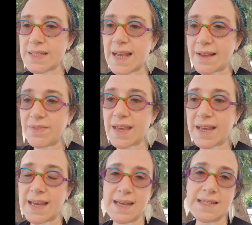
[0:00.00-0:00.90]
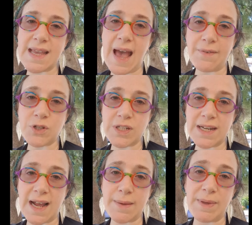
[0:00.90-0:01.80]
Second thing is, after
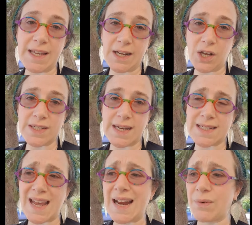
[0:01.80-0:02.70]
day 9, beginning on day 10,